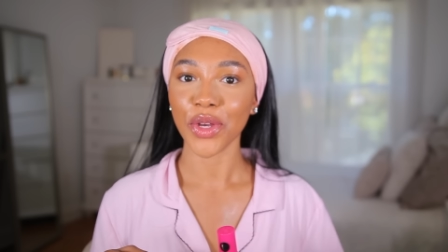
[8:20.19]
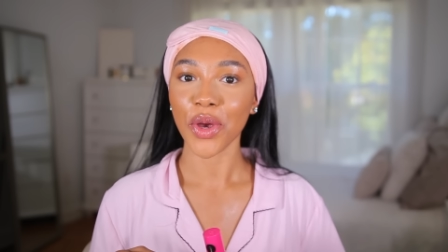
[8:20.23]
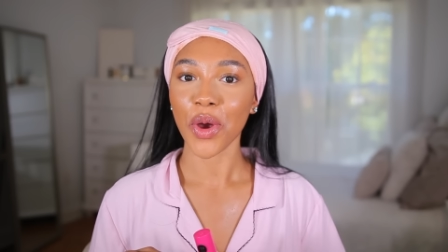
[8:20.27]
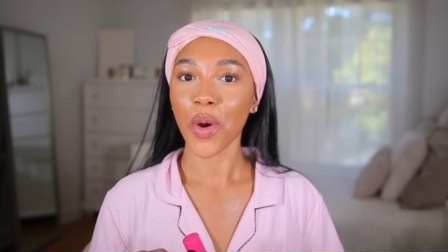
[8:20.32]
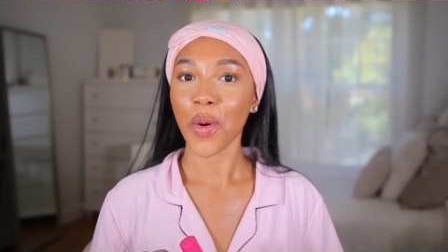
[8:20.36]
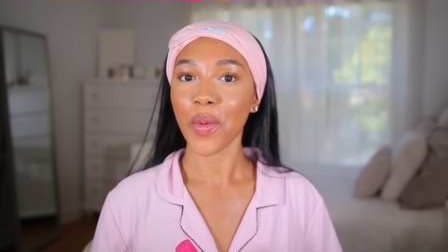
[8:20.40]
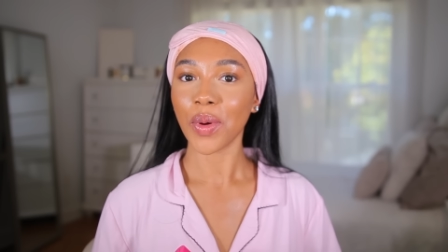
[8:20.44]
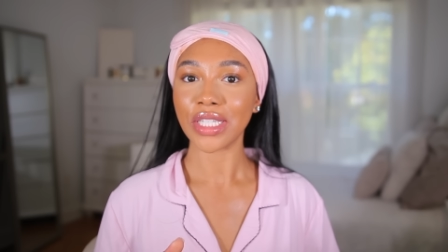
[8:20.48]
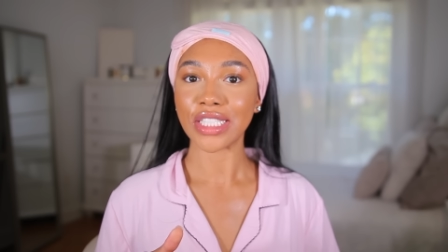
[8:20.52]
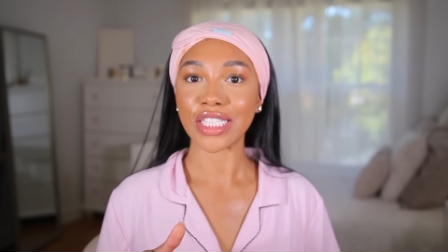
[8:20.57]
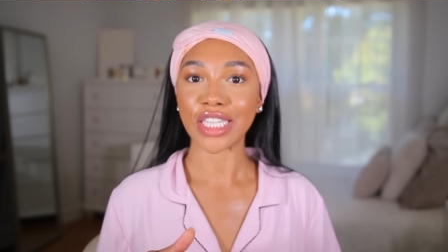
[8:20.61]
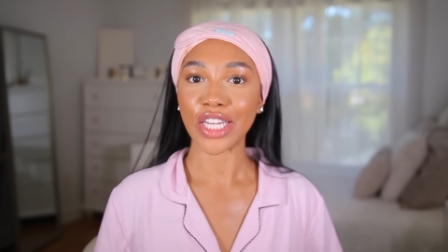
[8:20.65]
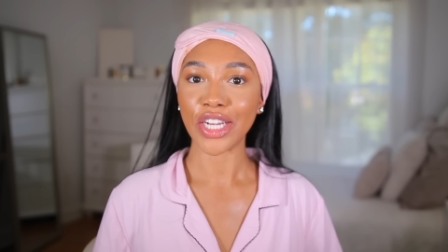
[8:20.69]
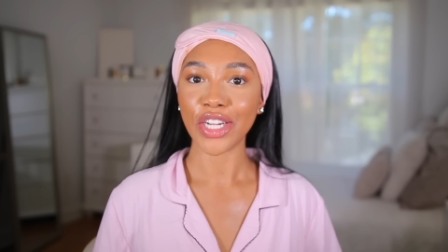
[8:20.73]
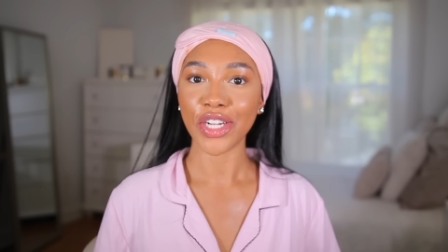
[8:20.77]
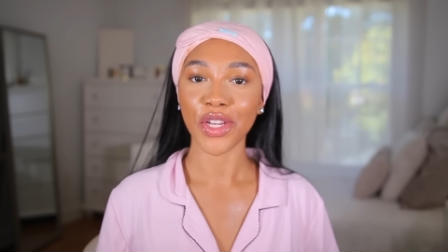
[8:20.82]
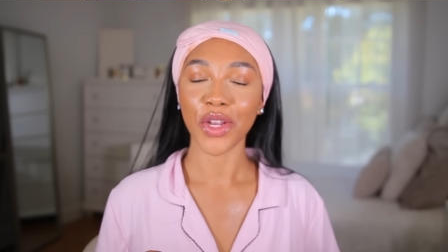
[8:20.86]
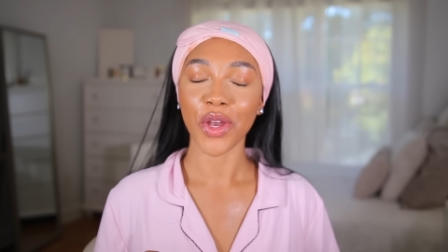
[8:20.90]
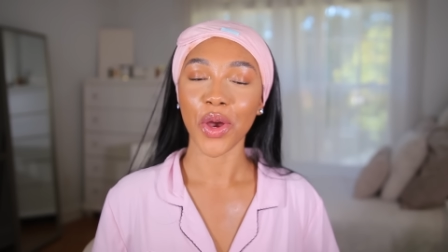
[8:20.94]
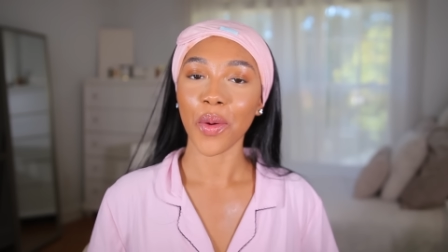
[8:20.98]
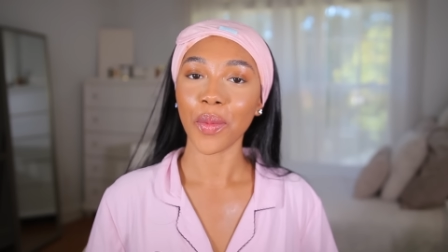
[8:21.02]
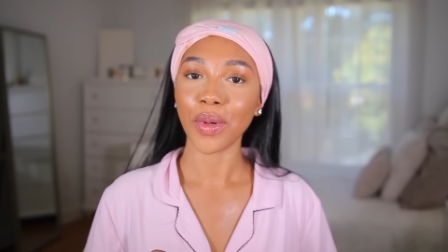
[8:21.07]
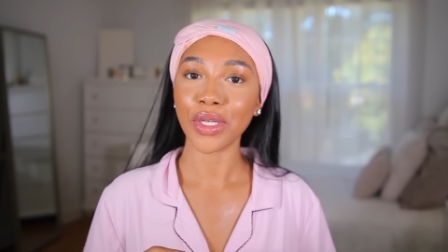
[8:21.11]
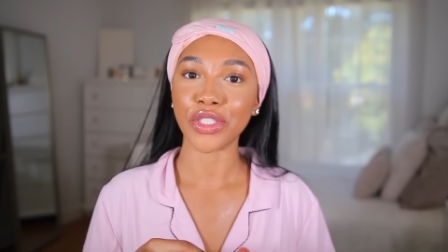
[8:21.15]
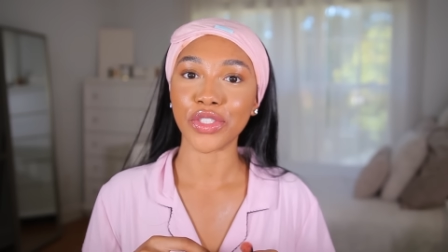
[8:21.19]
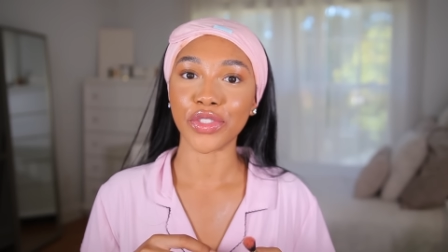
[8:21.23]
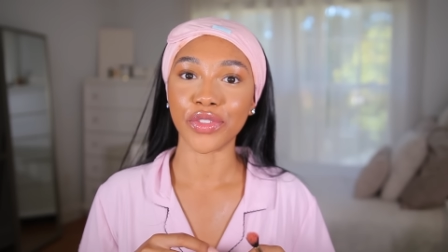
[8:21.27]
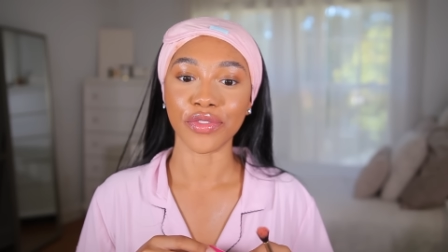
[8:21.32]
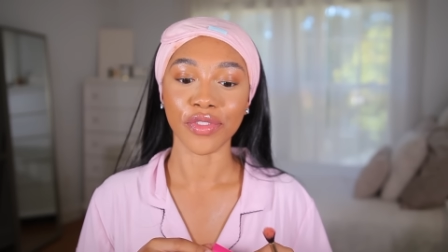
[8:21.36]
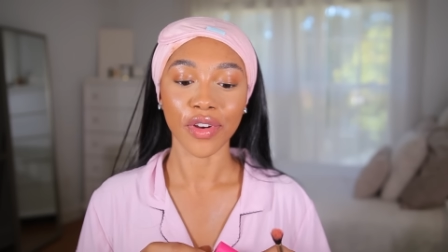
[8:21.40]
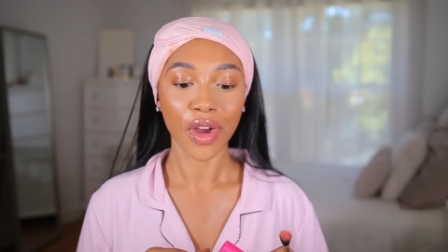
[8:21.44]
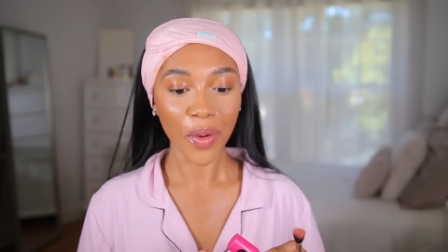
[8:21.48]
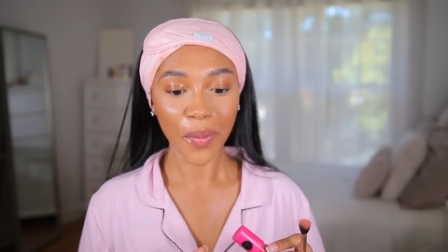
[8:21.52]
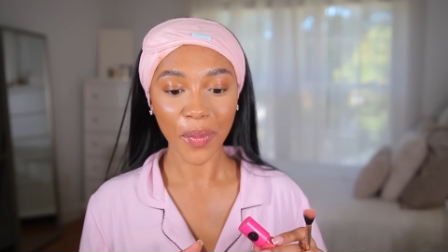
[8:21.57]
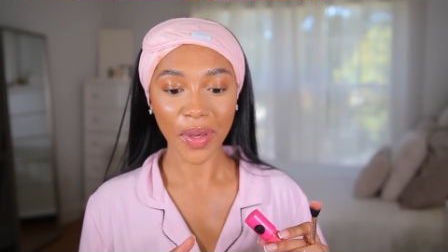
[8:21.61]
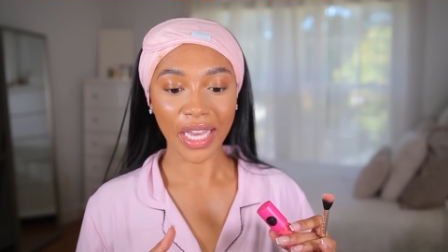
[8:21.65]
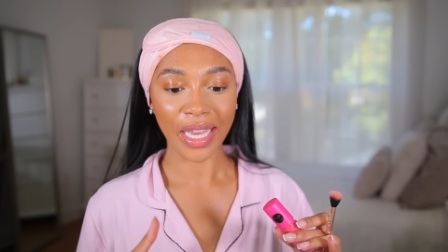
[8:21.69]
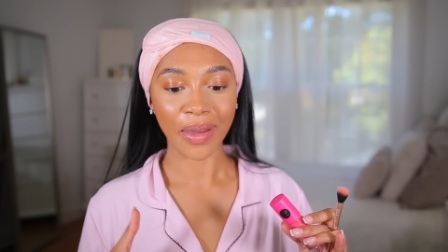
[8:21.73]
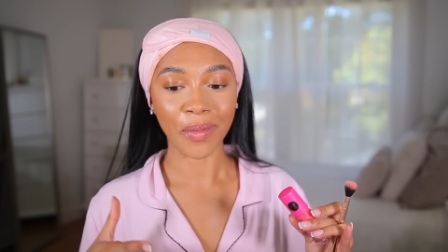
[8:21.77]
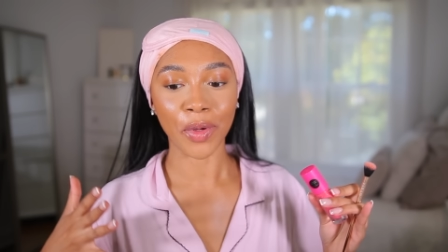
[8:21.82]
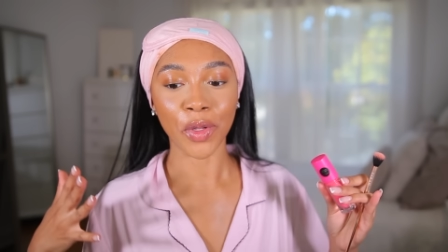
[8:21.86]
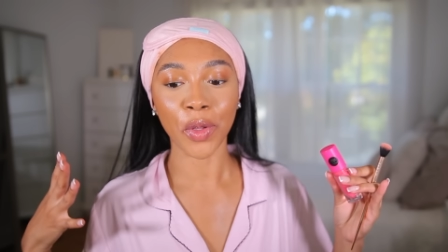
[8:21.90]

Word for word: You're always learning. You're always growing.